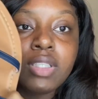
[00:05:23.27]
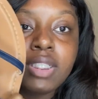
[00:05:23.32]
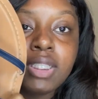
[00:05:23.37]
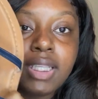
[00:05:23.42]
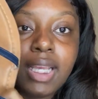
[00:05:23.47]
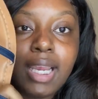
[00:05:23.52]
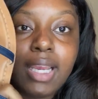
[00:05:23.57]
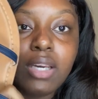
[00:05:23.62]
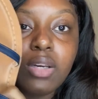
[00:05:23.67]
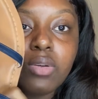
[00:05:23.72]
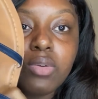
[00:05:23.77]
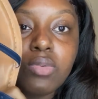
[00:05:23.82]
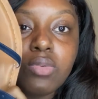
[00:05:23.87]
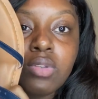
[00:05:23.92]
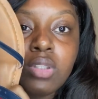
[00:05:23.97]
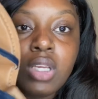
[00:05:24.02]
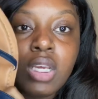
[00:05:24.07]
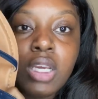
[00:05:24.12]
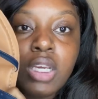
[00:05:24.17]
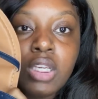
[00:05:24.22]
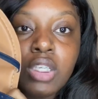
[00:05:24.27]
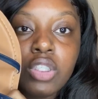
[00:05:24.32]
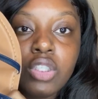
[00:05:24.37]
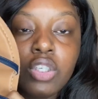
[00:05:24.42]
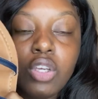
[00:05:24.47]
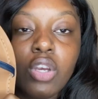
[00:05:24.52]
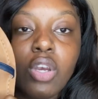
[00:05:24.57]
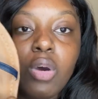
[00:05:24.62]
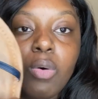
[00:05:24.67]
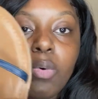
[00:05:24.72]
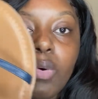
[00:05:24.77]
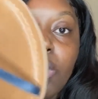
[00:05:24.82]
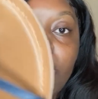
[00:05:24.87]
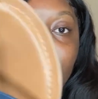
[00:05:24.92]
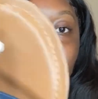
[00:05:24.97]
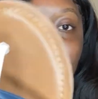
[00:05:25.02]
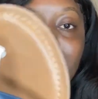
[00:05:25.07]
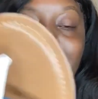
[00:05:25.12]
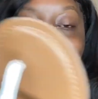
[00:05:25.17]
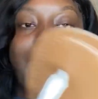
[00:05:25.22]
sandals to go with
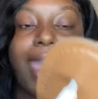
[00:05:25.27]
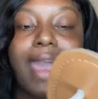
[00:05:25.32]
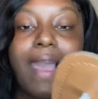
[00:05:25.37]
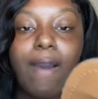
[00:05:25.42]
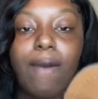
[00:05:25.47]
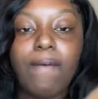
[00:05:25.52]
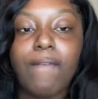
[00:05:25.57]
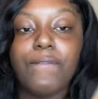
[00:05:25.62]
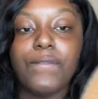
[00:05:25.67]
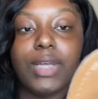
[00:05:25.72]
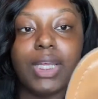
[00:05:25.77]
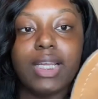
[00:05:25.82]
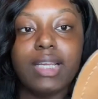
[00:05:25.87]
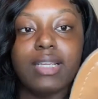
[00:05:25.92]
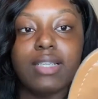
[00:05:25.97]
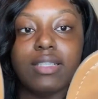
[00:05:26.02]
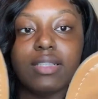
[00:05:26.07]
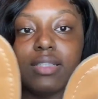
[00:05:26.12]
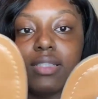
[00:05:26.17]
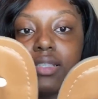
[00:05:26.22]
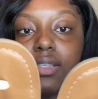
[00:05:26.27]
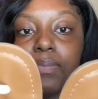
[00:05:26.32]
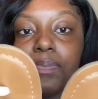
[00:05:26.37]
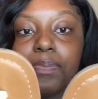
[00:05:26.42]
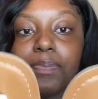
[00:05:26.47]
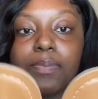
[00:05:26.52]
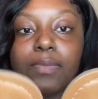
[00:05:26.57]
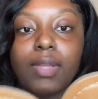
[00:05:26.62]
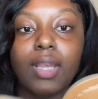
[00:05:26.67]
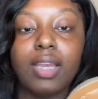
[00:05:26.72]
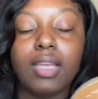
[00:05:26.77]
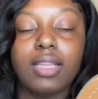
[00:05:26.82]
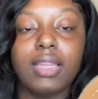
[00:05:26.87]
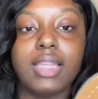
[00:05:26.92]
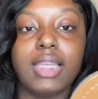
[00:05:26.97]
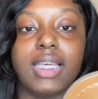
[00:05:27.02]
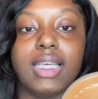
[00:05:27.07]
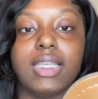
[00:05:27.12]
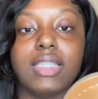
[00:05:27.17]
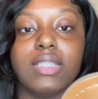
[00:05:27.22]
one of my outfits.
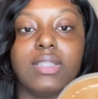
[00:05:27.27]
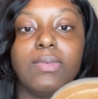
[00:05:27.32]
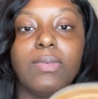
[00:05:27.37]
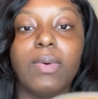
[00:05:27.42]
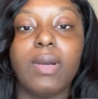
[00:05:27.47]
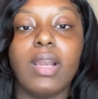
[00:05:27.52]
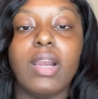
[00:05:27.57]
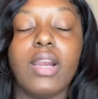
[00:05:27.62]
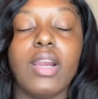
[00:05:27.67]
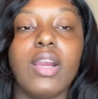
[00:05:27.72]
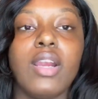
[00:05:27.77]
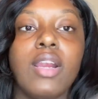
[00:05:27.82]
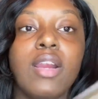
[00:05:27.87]
These were